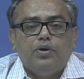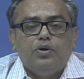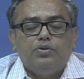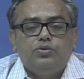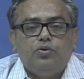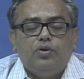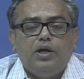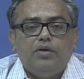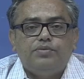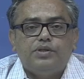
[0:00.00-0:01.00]
So,
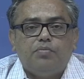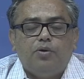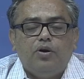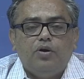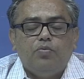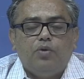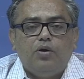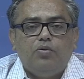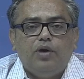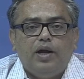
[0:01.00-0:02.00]
if somebody
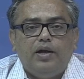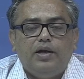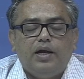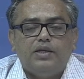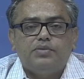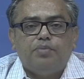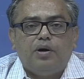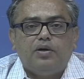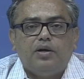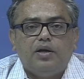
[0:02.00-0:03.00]
want to enter as a
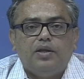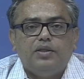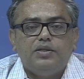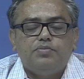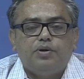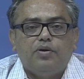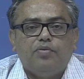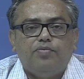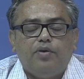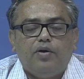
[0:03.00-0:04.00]
partner in this particular
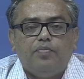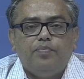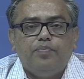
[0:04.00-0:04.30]
firm,